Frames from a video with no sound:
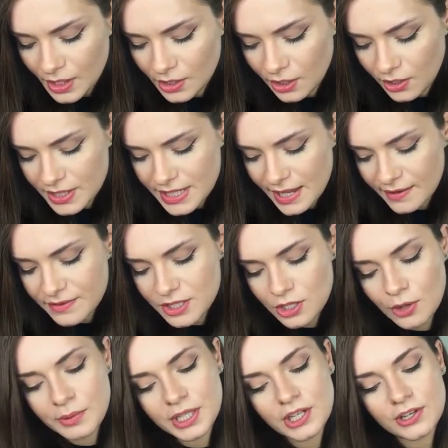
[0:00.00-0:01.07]
Guys, I have
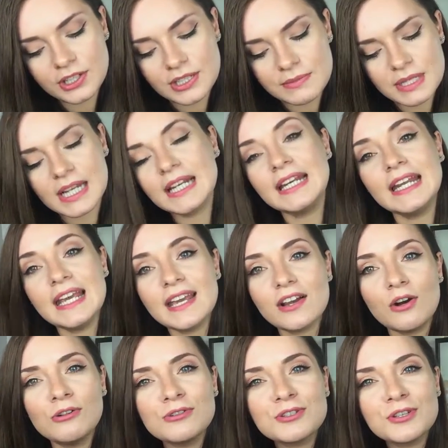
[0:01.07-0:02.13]
so many items. Clinique
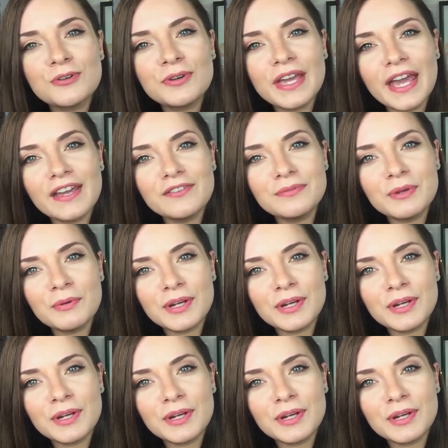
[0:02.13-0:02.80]
also gave me,